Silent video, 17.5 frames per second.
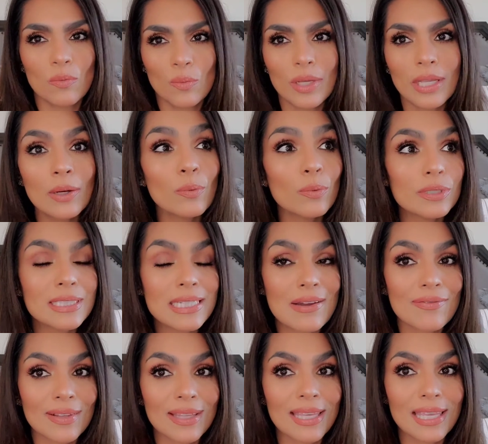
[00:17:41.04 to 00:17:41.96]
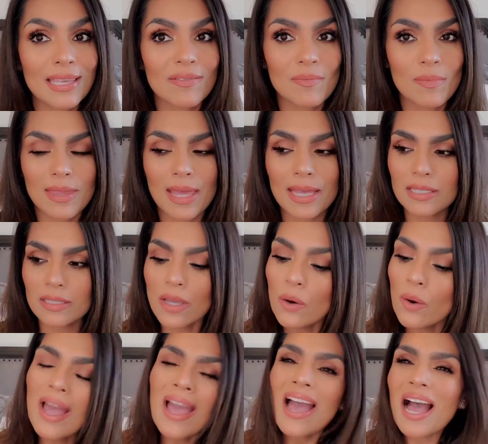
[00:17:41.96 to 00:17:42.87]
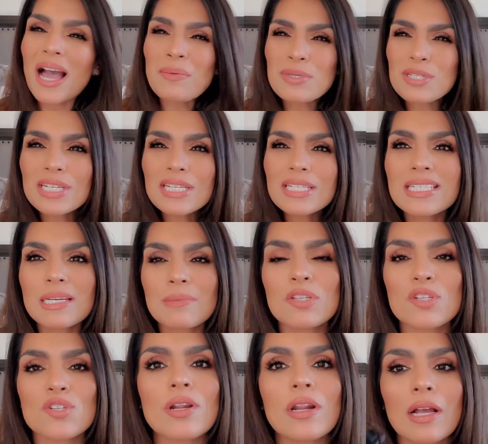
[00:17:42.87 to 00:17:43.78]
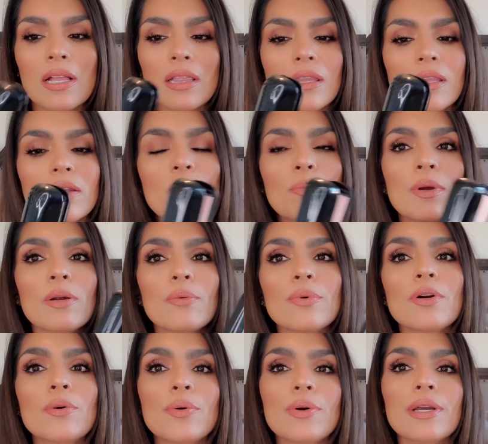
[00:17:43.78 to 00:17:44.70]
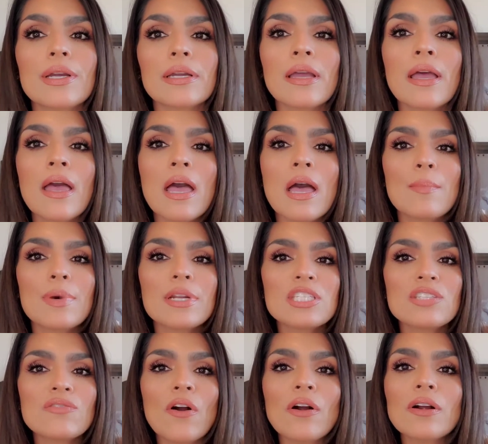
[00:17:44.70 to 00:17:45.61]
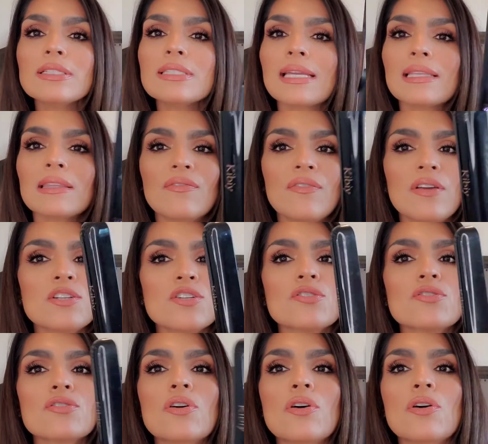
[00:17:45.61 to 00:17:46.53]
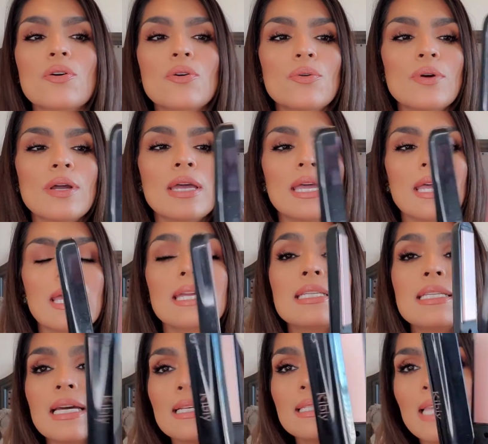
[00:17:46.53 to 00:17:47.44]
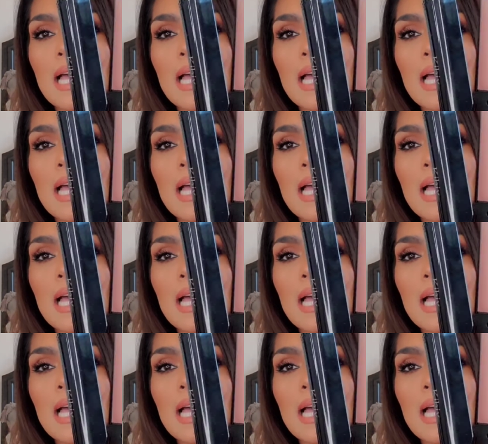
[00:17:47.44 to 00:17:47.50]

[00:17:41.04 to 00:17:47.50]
It will definitely give me that. So I'm just going to demonstrate a little bit real quick. But as far as like the features go, it does